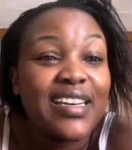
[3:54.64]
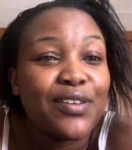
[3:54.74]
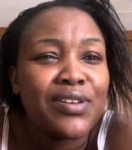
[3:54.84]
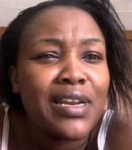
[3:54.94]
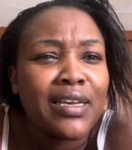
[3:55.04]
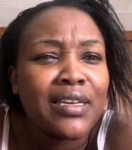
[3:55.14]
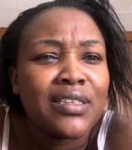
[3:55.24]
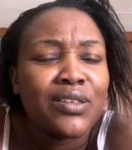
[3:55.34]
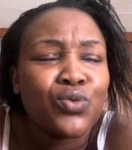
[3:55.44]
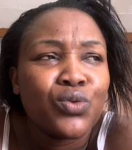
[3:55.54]
and I felt like
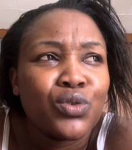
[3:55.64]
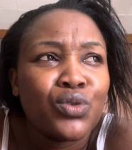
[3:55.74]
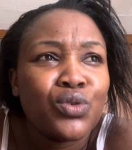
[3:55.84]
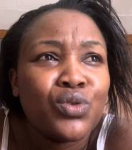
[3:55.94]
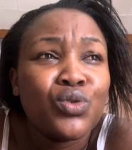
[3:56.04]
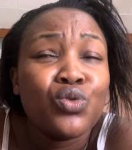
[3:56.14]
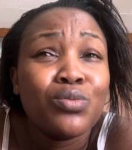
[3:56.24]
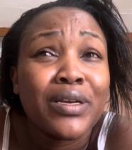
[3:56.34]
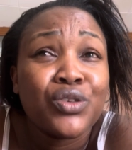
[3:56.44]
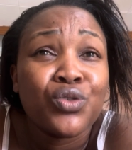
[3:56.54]
it was too
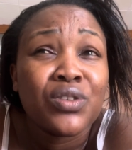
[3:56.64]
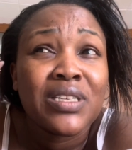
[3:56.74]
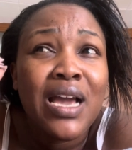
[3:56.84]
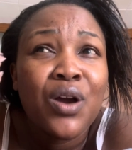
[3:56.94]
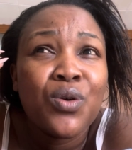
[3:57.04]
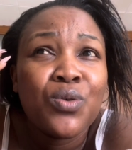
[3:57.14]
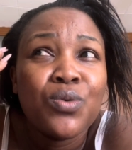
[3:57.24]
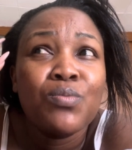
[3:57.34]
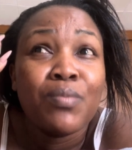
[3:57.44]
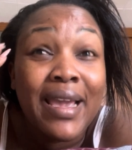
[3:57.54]
much because
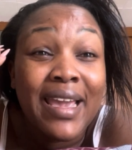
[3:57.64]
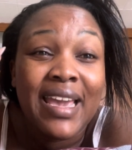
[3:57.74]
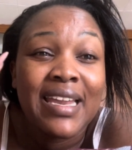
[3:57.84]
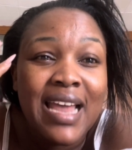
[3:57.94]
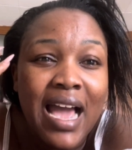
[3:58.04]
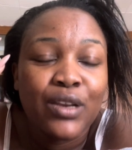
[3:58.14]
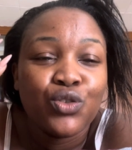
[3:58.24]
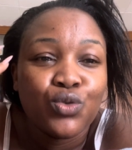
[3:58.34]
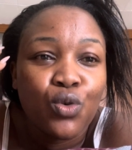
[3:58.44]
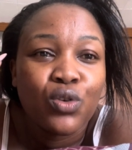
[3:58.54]
now my head had
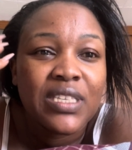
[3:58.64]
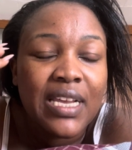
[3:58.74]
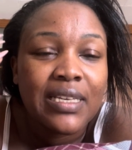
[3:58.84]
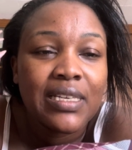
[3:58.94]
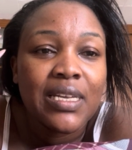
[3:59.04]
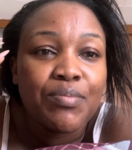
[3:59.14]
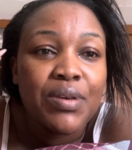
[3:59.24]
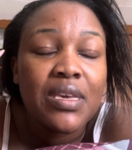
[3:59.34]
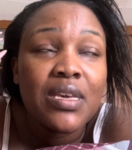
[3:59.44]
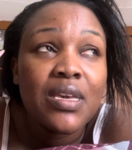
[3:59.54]
to constantly
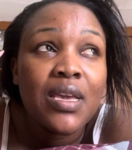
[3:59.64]
be